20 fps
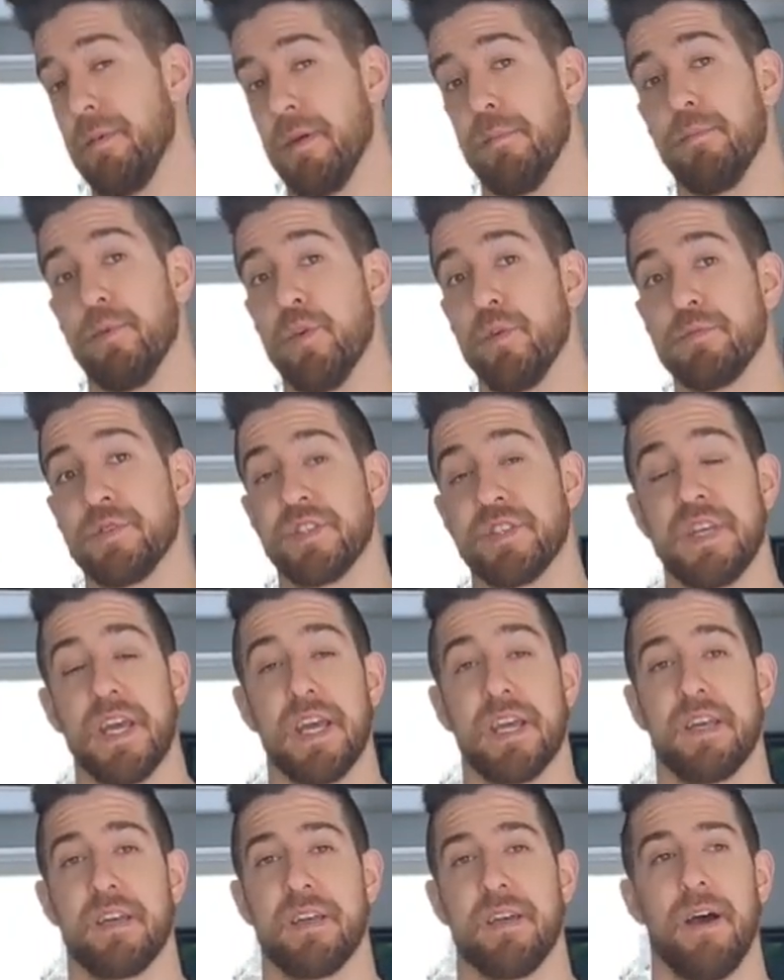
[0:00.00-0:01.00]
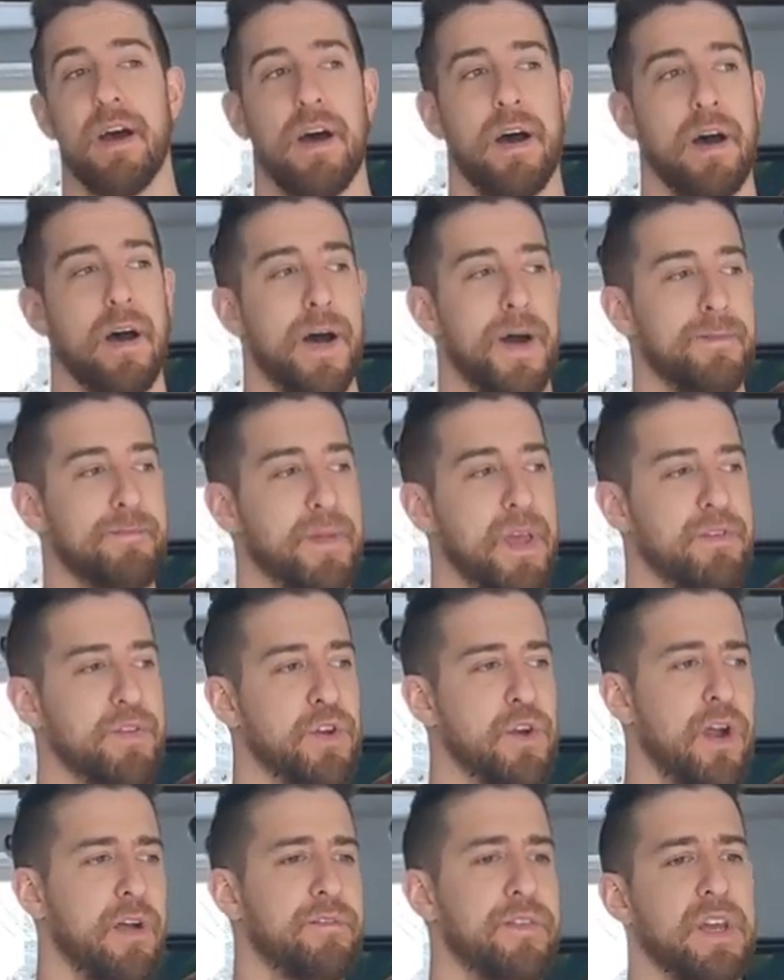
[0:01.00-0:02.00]
maybe a broomstick. Um,
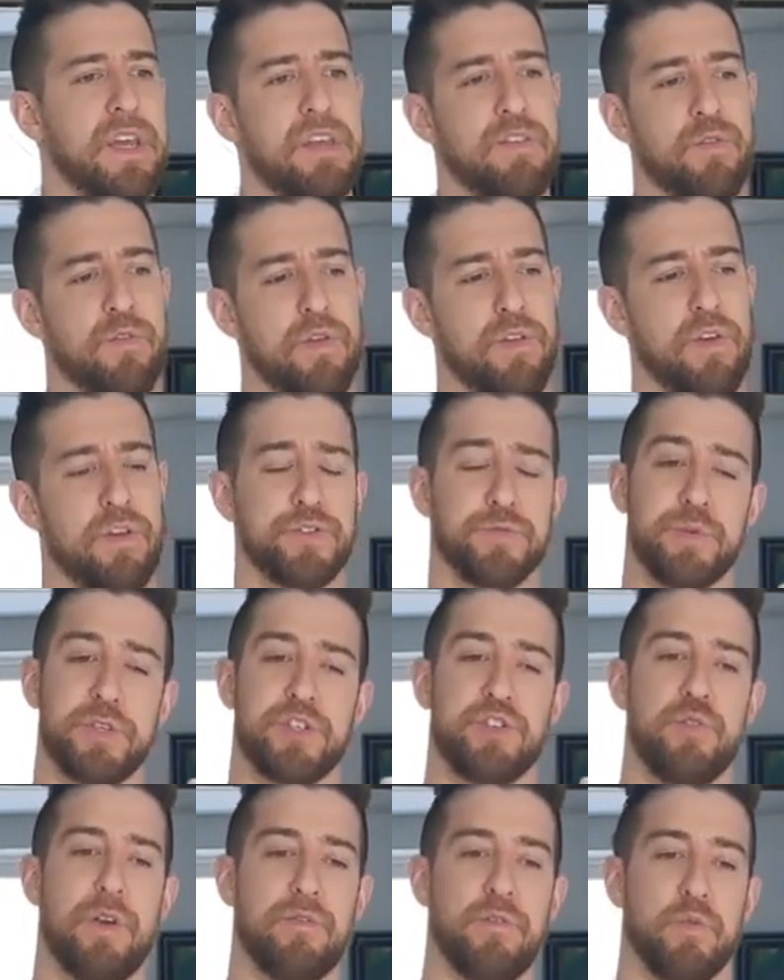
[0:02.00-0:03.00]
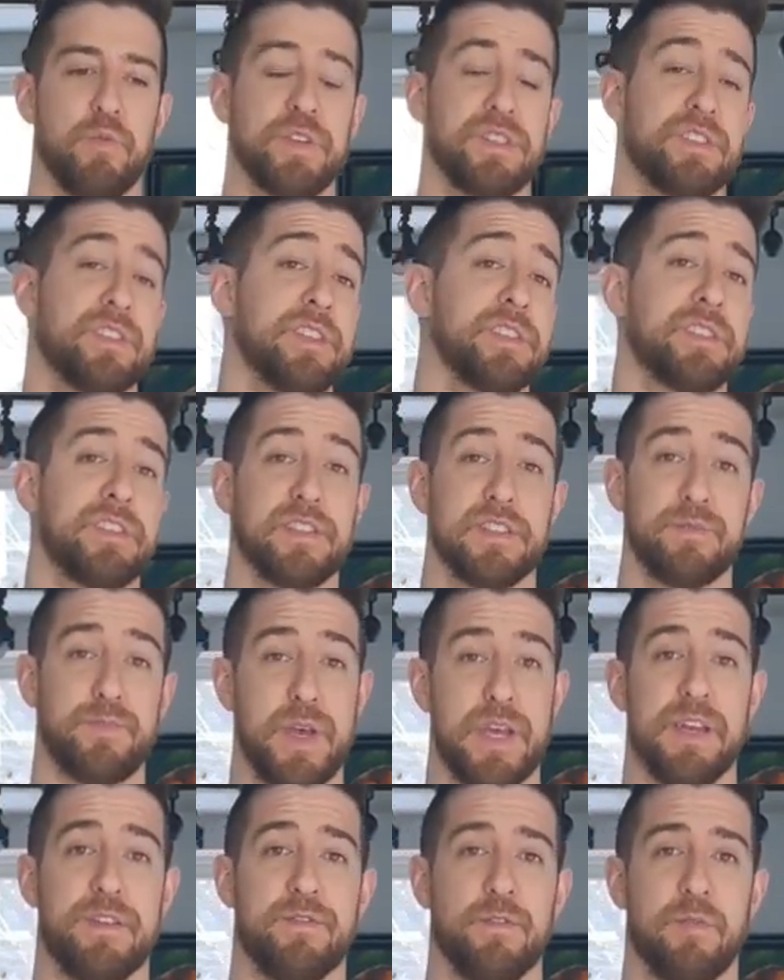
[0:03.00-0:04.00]
if you don't have either of those, but you have a
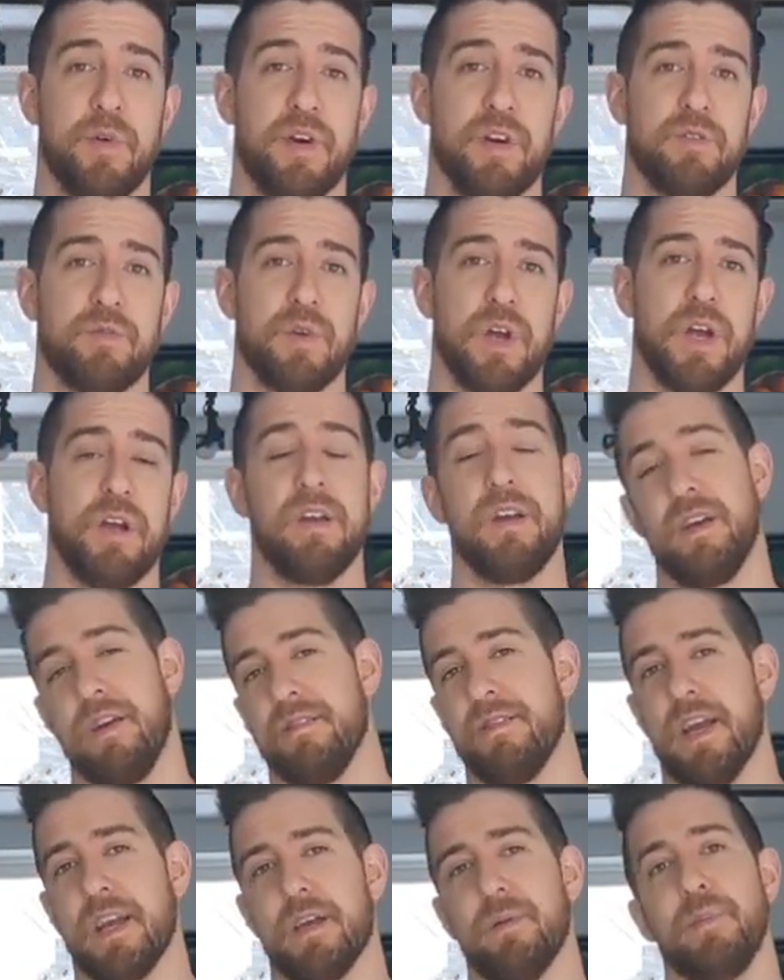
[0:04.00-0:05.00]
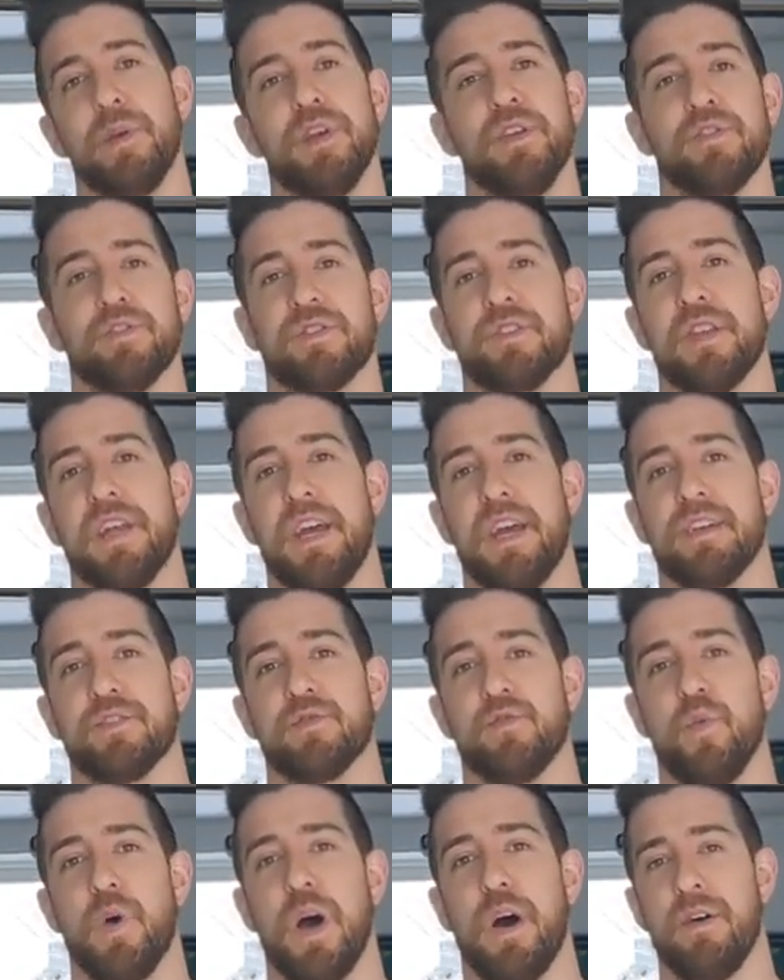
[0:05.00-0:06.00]
resistance band from hardware, that can be used
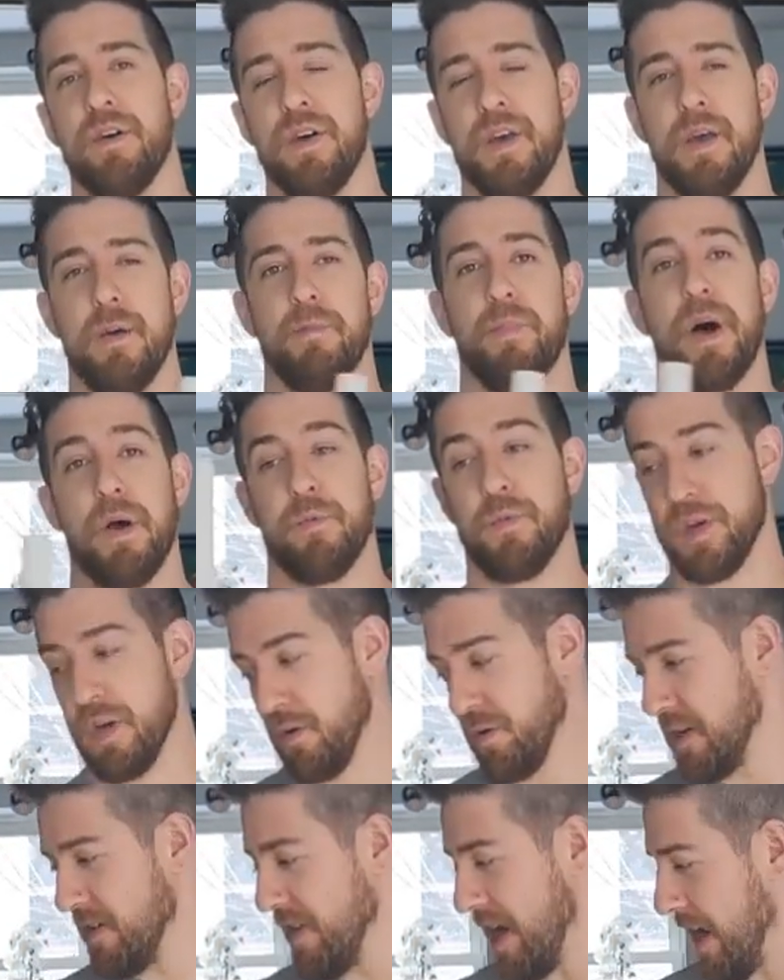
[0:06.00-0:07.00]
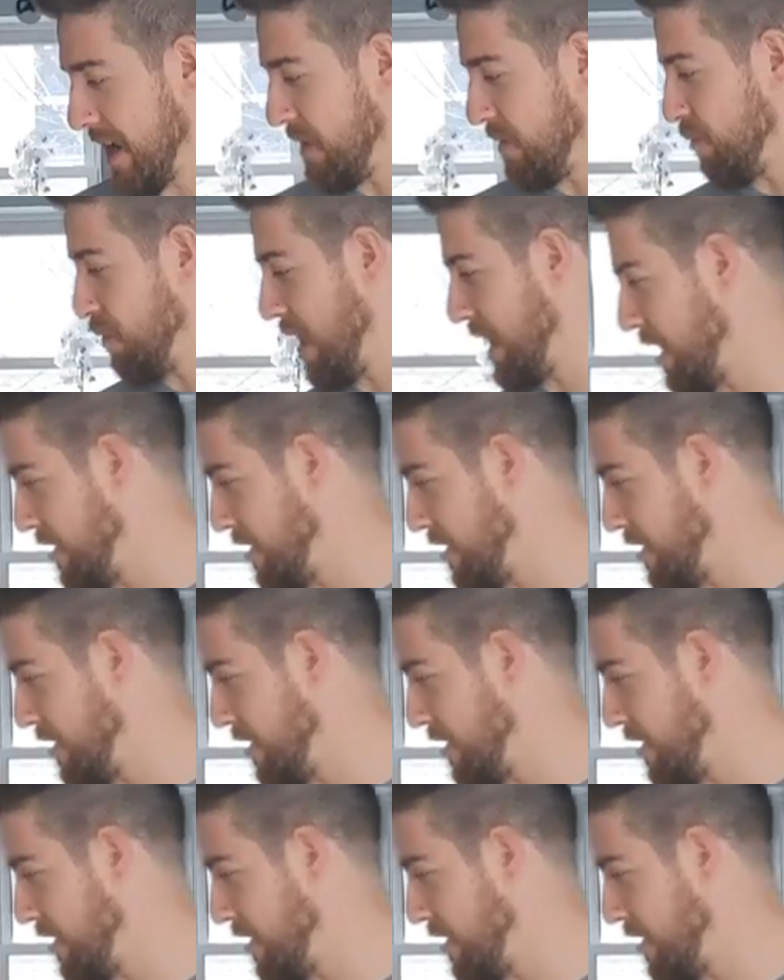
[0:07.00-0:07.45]
today as well. But we don't need that